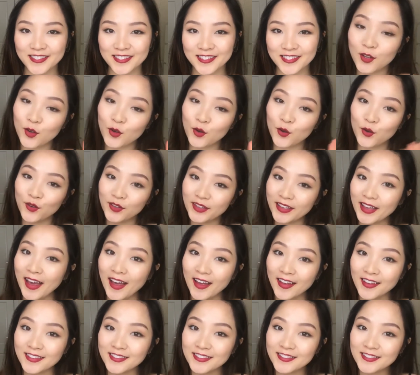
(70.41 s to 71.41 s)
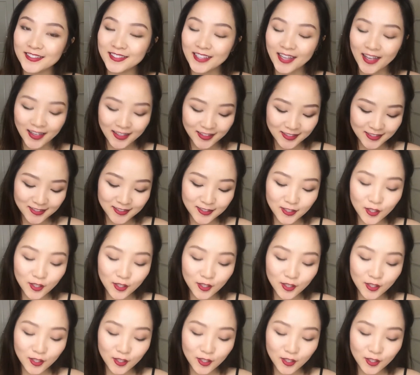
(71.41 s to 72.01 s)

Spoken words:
So yeah, I